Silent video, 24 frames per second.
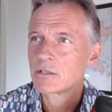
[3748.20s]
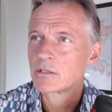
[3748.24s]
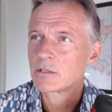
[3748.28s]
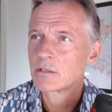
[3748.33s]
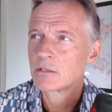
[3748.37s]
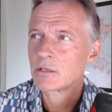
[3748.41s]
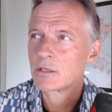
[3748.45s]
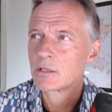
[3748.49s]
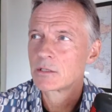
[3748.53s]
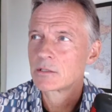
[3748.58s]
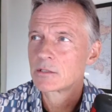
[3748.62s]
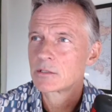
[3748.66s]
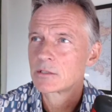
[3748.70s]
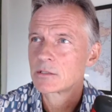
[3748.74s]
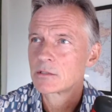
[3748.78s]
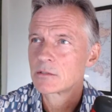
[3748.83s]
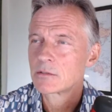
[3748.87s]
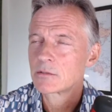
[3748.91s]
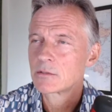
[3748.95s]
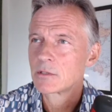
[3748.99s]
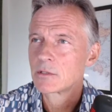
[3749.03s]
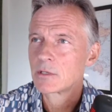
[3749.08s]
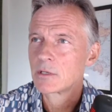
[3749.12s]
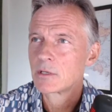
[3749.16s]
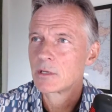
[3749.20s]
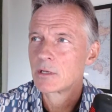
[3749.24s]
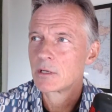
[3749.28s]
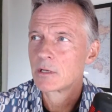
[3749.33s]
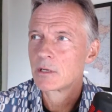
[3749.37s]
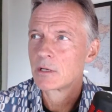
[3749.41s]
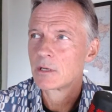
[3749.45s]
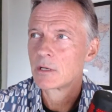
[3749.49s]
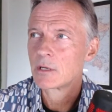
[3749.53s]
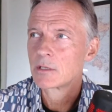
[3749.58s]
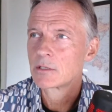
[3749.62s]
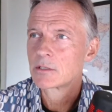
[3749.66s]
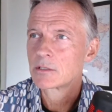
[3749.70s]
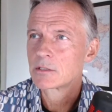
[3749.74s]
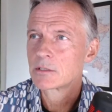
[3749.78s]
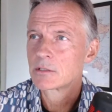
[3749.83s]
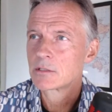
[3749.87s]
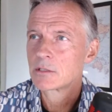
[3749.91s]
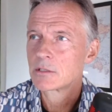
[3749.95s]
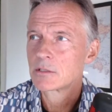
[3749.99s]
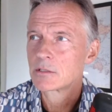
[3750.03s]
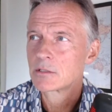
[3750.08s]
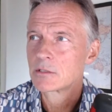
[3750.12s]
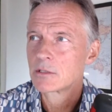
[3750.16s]
It's a
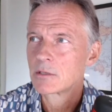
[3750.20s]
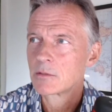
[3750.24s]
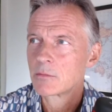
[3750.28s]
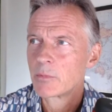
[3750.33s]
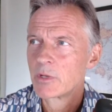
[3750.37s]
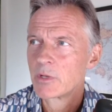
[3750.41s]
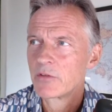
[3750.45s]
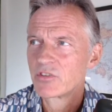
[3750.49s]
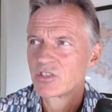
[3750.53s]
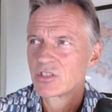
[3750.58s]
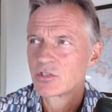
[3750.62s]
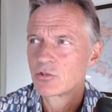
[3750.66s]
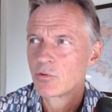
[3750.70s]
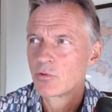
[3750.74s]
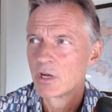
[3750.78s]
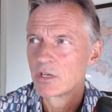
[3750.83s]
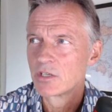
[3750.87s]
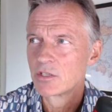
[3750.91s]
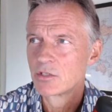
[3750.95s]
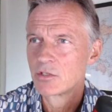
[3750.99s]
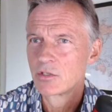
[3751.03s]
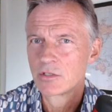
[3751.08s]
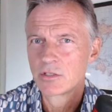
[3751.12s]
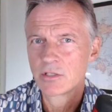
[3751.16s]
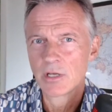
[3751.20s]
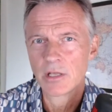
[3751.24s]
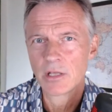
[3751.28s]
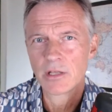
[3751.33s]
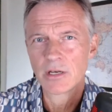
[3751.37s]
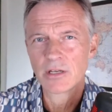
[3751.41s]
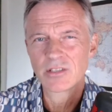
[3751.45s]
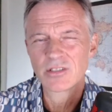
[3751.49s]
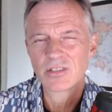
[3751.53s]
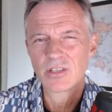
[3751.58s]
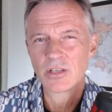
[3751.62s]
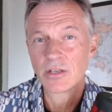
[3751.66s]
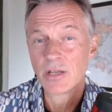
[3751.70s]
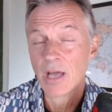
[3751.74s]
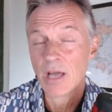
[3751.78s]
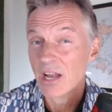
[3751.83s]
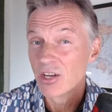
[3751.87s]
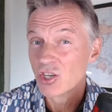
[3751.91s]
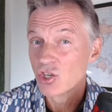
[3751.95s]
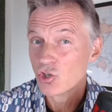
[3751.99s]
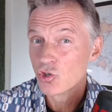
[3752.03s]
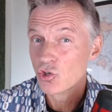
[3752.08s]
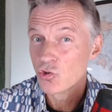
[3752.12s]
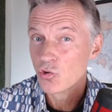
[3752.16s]
bit of a stretch to say that it's a
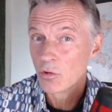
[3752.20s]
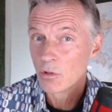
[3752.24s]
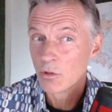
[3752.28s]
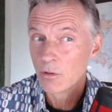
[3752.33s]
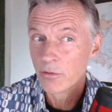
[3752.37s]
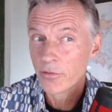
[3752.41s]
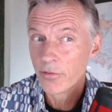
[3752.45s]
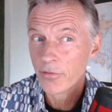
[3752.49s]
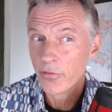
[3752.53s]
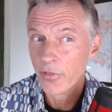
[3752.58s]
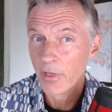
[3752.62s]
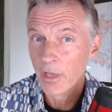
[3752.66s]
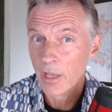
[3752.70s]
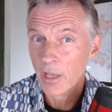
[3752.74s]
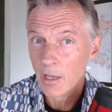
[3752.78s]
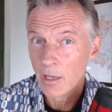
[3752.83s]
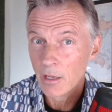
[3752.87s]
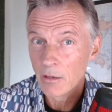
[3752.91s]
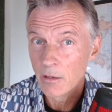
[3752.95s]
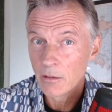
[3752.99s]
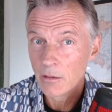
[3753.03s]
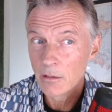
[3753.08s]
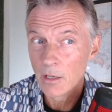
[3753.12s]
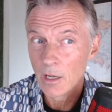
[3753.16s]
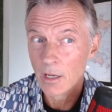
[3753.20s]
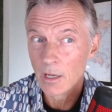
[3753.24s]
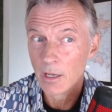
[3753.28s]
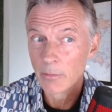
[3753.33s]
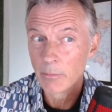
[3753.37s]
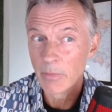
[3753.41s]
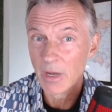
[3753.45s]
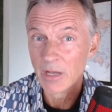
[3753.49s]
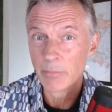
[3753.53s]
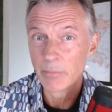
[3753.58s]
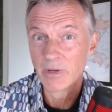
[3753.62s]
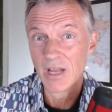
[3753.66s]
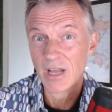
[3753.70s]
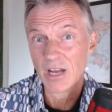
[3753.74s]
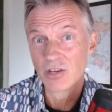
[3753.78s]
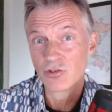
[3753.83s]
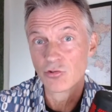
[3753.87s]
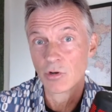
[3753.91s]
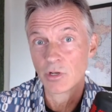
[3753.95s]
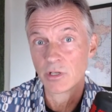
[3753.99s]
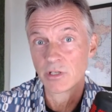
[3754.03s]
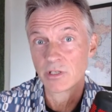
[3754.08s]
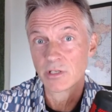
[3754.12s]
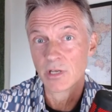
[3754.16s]
natural thing. It might be
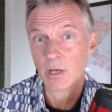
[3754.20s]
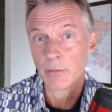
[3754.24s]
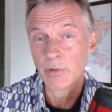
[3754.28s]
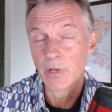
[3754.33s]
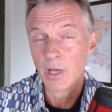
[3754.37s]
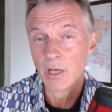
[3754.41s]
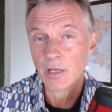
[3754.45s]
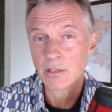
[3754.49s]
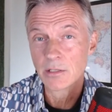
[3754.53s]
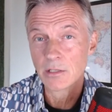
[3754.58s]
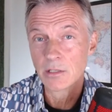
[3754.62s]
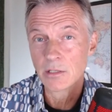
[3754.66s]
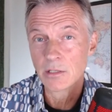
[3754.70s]
natural in some cases.